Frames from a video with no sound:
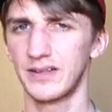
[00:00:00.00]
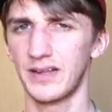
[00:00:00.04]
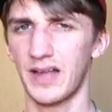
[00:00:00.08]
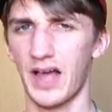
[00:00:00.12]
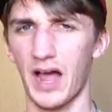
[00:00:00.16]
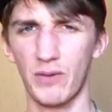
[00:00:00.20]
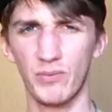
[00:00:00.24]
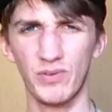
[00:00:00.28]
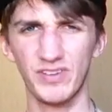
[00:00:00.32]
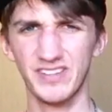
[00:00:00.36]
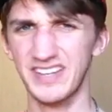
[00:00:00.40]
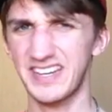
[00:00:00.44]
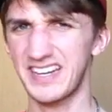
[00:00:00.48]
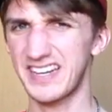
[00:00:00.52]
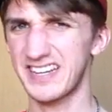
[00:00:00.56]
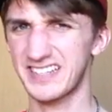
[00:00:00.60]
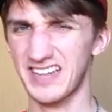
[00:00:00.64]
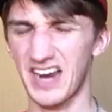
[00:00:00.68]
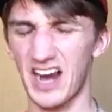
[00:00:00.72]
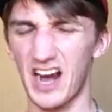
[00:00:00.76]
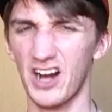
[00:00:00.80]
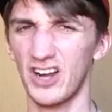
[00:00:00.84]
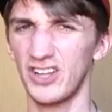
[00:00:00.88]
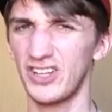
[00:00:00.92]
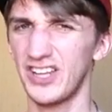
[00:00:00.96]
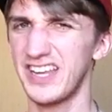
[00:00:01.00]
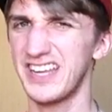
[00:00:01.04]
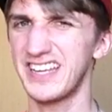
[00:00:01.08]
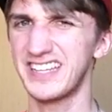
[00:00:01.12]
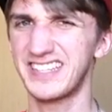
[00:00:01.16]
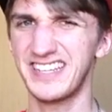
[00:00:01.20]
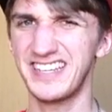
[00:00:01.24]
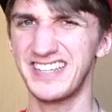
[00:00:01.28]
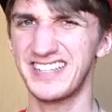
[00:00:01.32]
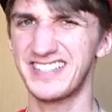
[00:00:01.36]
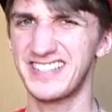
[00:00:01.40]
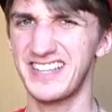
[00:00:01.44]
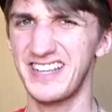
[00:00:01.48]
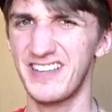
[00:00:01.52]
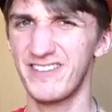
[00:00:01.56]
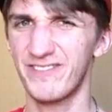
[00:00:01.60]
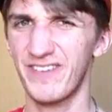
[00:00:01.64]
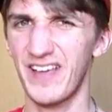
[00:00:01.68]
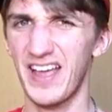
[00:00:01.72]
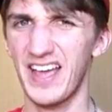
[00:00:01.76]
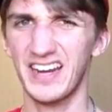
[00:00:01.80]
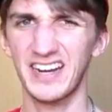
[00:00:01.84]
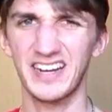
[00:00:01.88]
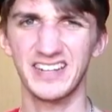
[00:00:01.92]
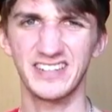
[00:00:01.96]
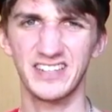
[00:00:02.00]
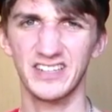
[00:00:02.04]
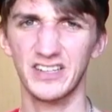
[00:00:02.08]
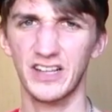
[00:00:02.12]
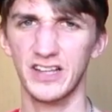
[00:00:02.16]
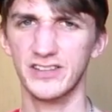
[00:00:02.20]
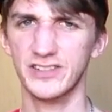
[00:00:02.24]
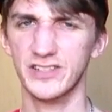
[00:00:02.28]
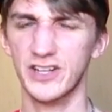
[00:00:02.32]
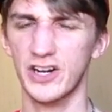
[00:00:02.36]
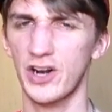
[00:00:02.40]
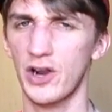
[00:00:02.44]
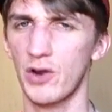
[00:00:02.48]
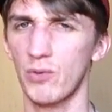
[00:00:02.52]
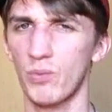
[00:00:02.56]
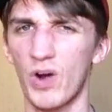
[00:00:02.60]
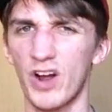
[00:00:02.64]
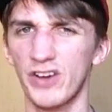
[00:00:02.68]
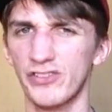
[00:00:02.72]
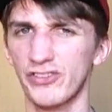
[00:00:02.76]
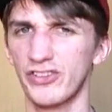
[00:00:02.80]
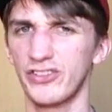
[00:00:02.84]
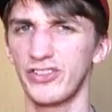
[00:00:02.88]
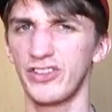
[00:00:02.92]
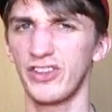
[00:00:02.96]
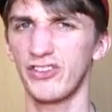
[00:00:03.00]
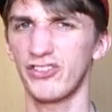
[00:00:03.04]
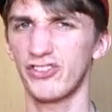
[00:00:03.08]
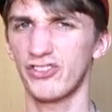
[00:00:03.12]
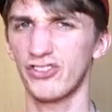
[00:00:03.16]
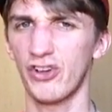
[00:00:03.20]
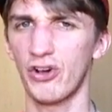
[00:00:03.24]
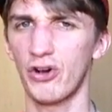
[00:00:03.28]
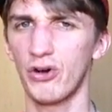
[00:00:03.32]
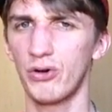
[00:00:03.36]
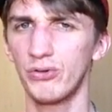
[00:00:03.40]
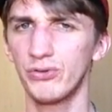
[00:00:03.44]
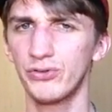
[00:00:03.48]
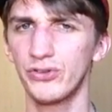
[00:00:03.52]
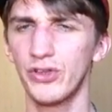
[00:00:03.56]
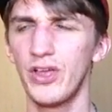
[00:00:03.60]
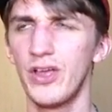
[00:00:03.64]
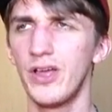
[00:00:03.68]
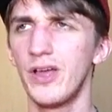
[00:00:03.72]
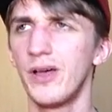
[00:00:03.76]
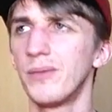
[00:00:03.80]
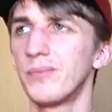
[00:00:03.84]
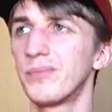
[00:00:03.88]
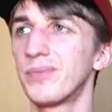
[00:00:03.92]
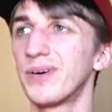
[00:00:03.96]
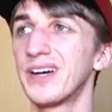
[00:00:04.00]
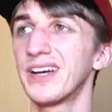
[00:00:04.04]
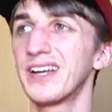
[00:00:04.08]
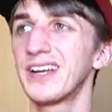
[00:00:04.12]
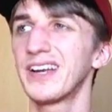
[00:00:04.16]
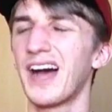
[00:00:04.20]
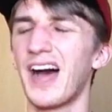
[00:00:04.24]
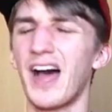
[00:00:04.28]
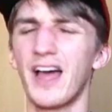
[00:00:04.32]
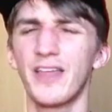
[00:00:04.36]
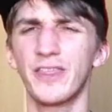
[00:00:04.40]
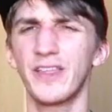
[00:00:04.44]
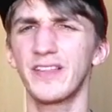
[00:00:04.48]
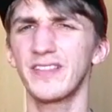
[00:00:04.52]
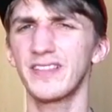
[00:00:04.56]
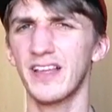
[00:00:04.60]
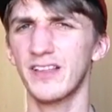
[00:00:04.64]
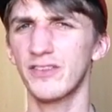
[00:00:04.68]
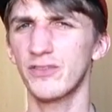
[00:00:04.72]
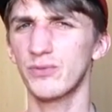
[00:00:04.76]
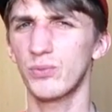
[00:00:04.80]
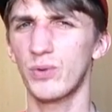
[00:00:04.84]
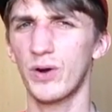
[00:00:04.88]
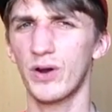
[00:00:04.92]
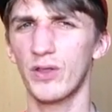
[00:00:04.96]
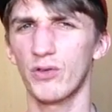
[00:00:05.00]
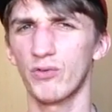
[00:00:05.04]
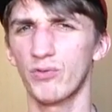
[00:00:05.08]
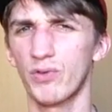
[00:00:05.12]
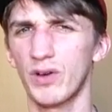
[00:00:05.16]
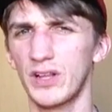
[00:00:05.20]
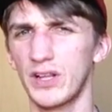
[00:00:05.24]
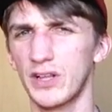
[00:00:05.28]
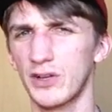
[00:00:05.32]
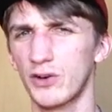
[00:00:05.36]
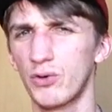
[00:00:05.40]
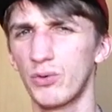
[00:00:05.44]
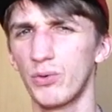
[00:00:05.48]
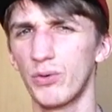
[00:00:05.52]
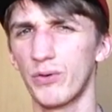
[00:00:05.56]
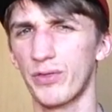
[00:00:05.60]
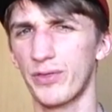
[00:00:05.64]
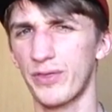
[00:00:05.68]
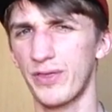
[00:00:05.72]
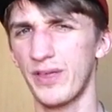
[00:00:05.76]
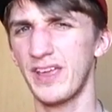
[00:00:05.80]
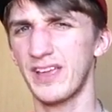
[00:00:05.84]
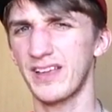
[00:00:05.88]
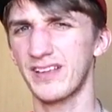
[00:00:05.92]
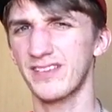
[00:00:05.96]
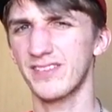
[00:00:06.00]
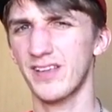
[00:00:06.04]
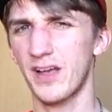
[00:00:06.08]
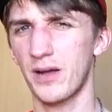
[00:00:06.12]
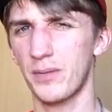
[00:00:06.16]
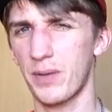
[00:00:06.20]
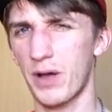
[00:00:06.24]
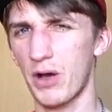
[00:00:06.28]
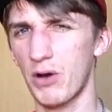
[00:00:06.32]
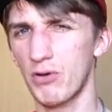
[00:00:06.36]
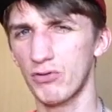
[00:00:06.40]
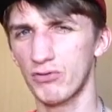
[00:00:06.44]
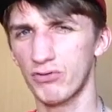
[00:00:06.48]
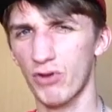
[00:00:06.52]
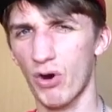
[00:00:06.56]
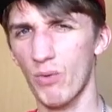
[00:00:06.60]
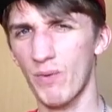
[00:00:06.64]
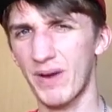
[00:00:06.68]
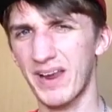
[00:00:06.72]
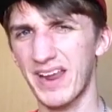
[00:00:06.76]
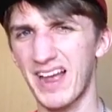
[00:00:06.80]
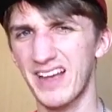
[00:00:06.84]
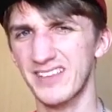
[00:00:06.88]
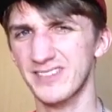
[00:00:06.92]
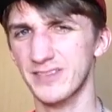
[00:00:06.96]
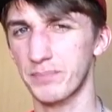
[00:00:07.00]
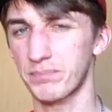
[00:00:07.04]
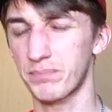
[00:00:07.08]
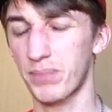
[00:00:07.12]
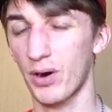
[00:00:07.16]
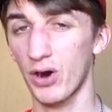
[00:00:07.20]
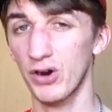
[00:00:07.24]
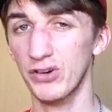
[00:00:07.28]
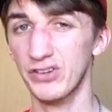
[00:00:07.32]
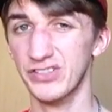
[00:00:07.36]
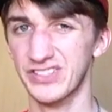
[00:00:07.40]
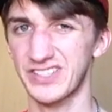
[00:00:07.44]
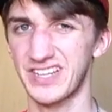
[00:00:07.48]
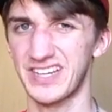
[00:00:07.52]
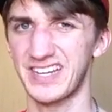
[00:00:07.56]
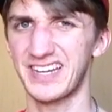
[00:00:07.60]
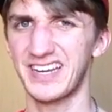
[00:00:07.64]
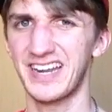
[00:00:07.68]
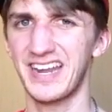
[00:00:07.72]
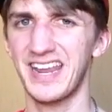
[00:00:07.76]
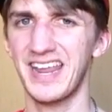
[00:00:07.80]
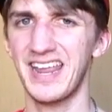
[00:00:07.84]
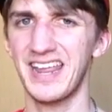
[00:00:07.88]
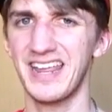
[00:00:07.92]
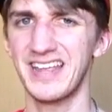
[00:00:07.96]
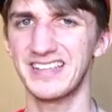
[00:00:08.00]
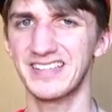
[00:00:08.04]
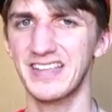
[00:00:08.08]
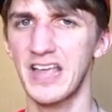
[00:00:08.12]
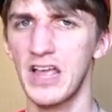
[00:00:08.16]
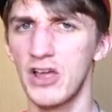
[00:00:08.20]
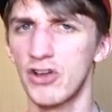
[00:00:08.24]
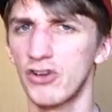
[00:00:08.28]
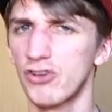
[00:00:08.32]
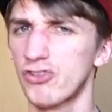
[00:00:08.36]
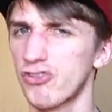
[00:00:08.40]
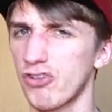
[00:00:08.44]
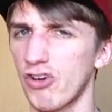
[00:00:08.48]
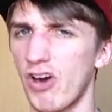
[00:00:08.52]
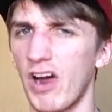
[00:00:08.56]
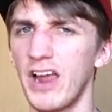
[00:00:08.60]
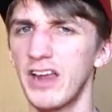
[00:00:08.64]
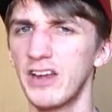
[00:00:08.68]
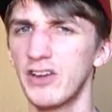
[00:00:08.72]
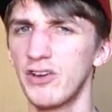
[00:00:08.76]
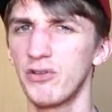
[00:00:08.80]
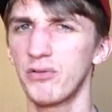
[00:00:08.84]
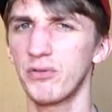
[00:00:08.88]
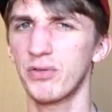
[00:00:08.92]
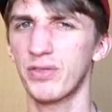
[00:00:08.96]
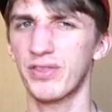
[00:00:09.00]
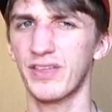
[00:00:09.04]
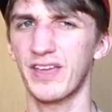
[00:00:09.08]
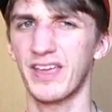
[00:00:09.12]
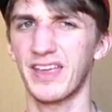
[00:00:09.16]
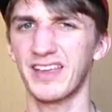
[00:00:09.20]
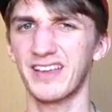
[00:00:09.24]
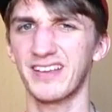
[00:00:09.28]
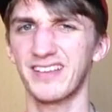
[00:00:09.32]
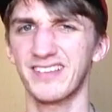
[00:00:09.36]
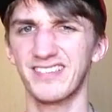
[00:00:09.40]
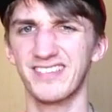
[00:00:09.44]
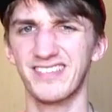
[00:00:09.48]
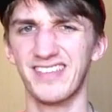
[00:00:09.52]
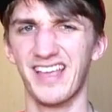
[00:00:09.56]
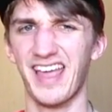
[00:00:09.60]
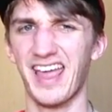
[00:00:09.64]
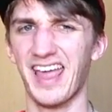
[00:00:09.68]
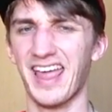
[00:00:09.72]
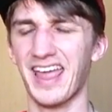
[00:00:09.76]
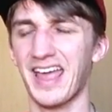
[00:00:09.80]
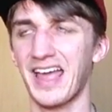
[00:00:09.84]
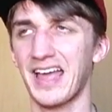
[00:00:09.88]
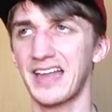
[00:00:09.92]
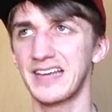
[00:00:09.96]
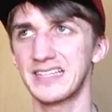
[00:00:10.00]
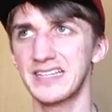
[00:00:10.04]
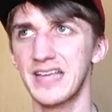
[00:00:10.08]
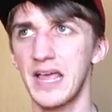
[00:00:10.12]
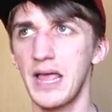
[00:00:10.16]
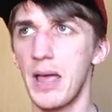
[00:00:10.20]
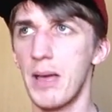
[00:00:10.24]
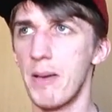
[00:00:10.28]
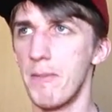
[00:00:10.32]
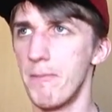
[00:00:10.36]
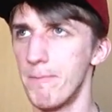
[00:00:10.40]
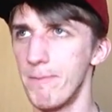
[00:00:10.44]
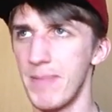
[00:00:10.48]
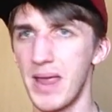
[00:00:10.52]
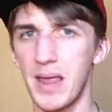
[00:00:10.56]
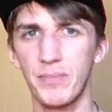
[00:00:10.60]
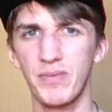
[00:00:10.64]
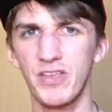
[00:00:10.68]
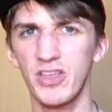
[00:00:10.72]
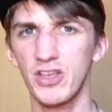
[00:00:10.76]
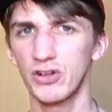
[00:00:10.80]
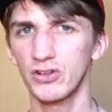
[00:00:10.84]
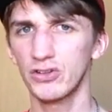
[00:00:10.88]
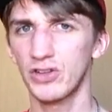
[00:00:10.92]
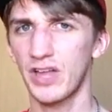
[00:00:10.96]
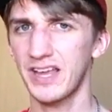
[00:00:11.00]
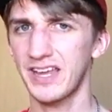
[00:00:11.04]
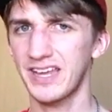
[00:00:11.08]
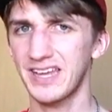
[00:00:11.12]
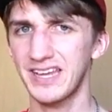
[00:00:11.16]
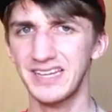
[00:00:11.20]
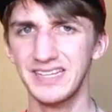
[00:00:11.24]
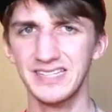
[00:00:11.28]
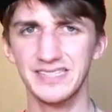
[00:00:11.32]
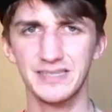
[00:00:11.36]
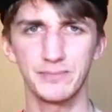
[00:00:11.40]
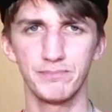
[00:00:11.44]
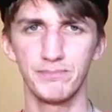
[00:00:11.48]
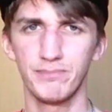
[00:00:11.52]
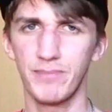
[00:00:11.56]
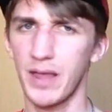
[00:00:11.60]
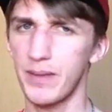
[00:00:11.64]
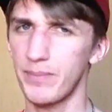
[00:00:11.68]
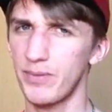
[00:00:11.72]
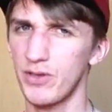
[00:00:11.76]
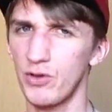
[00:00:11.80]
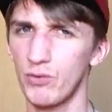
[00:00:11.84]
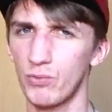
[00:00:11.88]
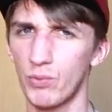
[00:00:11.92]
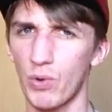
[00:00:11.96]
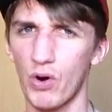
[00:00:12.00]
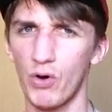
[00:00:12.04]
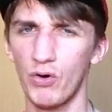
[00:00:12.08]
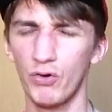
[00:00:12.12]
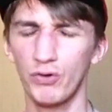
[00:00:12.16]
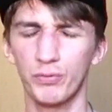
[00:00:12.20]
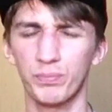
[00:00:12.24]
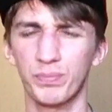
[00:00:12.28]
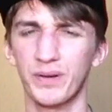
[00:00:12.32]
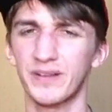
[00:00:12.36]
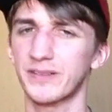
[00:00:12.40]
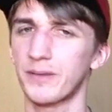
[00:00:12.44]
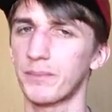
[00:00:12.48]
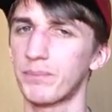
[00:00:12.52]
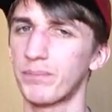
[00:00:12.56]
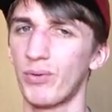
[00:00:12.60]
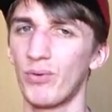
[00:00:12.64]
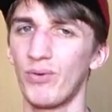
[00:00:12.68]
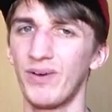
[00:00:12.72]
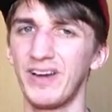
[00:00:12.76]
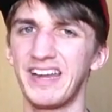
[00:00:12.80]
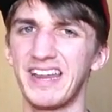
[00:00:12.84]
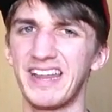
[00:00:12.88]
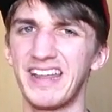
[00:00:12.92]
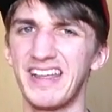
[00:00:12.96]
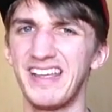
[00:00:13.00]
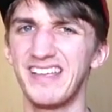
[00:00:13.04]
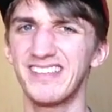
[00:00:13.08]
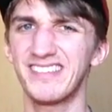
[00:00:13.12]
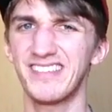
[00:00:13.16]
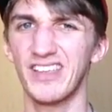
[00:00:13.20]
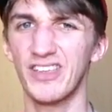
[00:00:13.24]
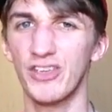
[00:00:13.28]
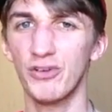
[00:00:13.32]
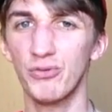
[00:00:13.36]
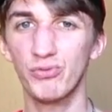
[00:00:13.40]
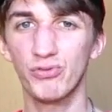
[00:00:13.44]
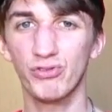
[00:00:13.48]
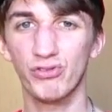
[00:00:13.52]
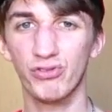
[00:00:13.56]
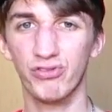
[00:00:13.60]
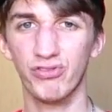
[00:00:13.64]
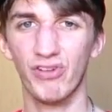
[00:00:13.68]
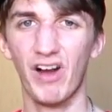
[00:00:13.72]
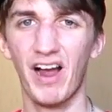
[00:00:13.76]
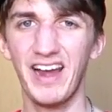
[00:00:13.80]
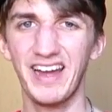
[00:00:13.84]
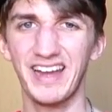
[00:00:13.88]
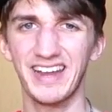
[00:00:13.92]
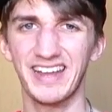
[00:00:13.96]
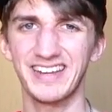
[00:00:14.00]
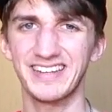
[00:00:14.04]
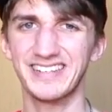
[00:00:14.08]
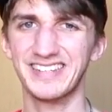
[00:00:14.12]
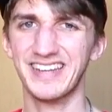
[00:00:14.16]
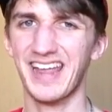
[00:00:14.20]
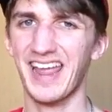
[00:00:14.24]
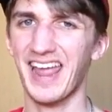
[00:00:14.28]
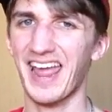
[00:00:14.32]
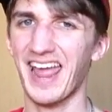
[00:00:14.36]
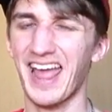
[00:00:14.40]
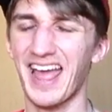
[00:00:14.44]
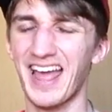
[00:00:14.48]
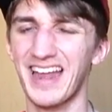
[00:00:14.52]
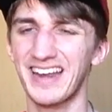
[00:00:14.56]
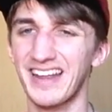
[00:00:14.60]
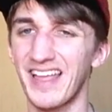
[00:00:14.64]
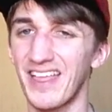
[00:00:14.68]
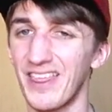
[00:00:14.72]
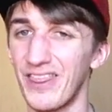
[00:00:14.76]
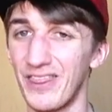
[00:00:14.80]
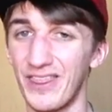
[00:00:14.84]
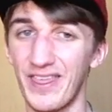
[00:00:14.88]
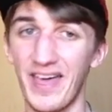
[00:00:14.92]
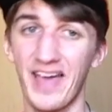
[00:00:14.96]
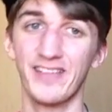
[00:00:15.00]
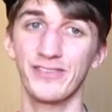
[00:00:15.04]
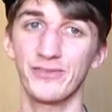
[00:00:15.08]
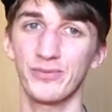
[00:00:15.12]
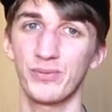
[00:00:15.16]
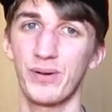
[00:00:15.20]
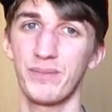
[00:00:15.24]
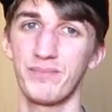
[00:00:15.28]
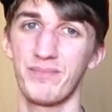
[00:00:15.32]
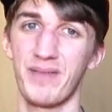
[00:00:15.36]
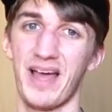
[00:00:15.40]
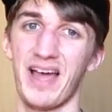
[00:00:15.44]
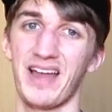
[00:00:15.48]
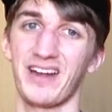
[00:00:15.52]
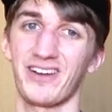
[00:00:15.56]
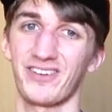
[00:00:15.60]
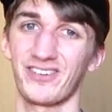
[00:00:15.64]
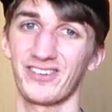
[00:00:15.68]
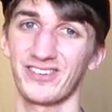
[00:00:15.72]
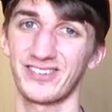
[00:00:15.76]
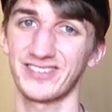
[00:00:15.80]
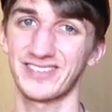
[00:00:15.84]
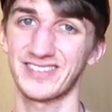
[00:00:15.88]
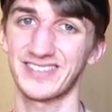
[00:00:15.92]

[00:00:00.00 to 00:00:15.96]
I wasn't entirely a DC fan until I started watching these shows, but I think that's one of the really cool things about growing as a person is trying new things and maybe you'll like it, maybe you won't, but the point is you tried it and that's what matters.